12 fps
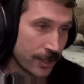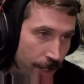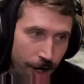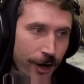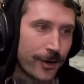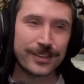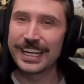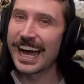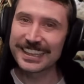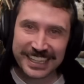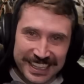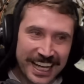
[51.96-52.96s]
No,
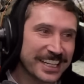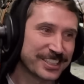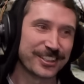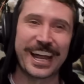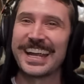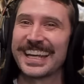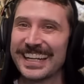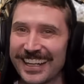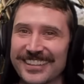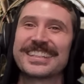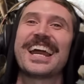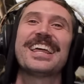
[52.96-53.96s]
not the Luck Dragon,
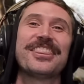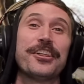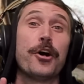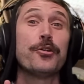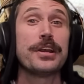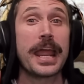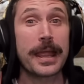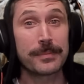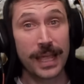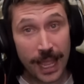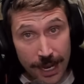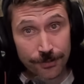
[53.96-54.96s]
okay? Though named
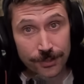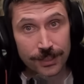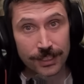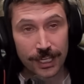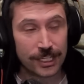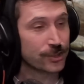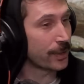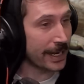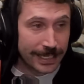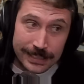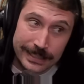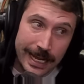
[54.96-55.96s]
after the Luck
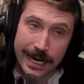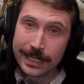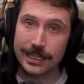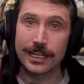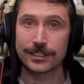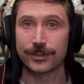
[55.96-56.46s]
Dragon, not a Luck